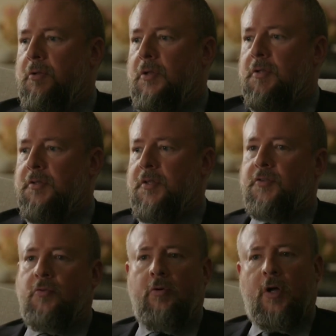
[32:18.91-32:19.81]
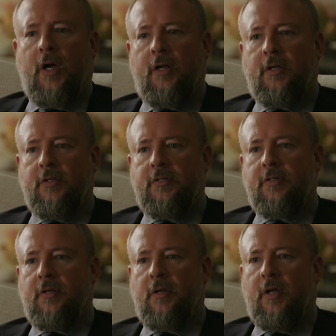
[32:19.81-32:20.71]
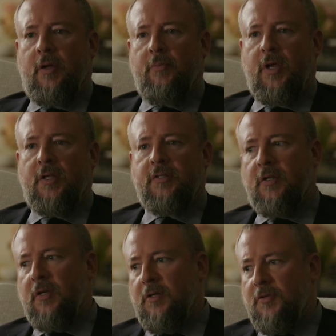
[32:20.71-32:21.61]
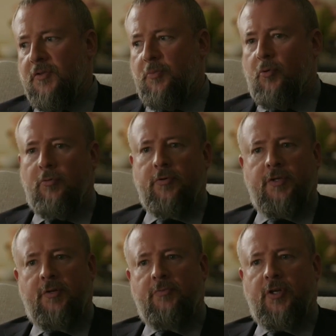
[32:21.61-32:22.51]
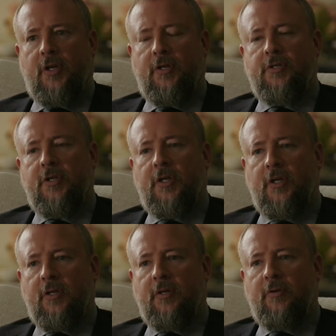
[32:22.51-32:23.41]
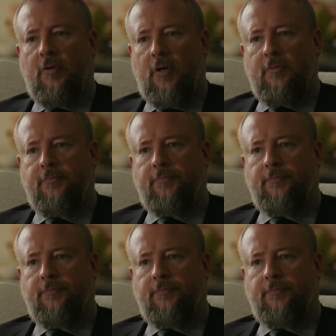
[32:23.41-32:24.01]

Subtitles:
Does His Royal Highness MBS support regime change in Iran?